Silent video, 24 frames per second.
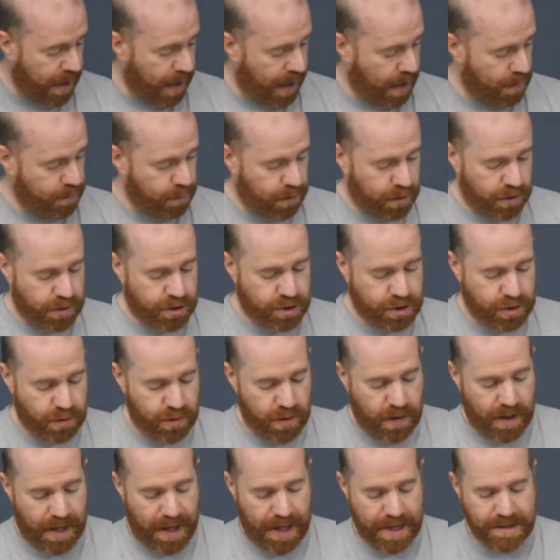we're going to show
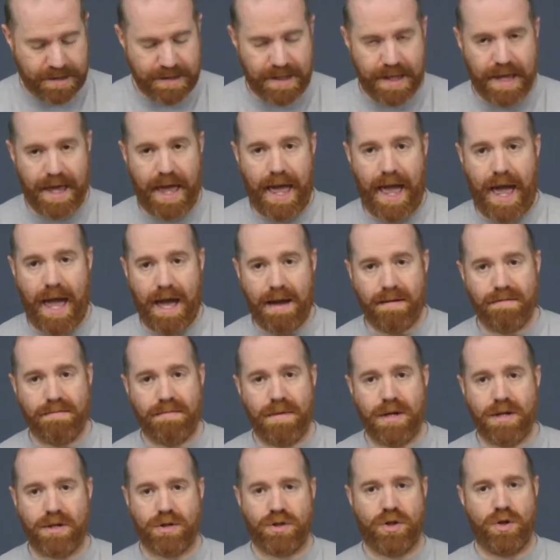you is the
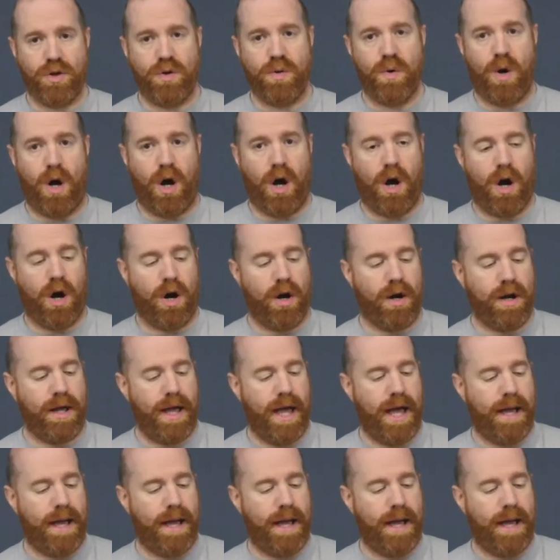M2R.